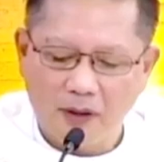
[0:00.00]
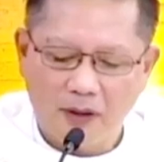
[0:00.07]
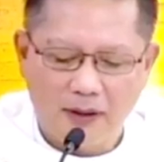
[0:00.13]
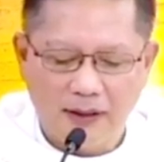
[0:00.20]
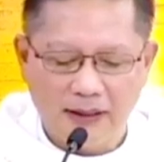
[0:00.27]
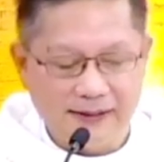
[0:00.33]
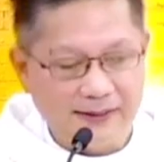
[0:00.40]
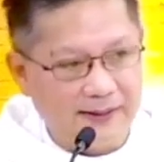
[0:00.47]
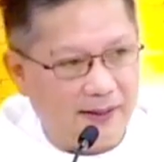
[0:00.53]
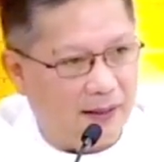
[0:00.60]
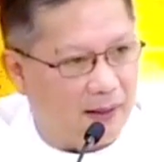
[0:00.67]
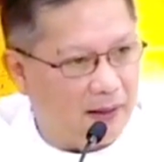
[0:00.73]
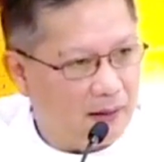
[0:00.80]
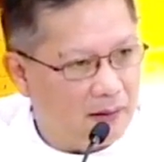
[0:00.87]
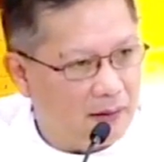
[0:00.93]
let's
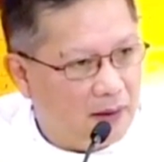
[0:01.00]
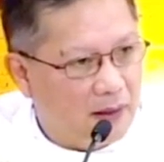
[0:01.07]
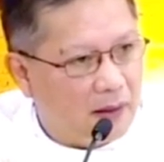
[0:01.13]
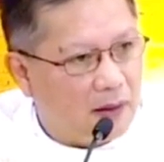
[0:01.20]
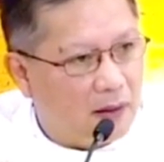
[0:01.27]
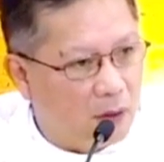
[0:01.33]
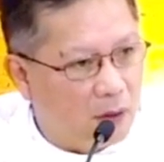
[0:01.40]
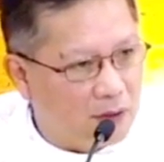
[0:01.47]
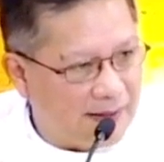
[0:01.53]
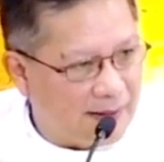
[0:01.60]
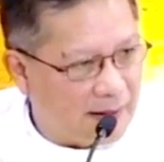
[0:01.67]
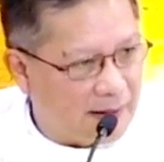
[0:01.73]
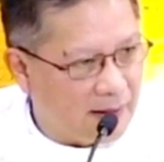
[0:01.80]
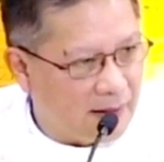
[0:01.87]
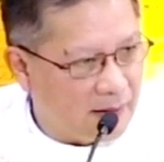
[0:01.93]
say,
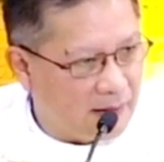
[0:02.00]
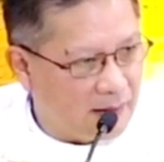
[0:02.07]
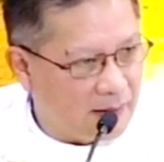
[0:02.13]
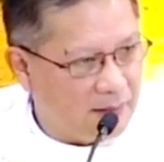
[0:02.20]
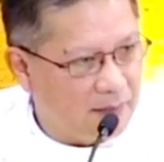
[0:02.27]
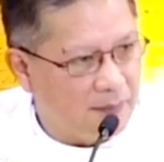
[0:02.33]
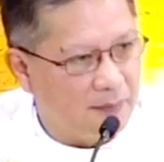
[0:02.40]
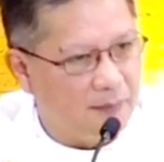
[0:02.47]
closing.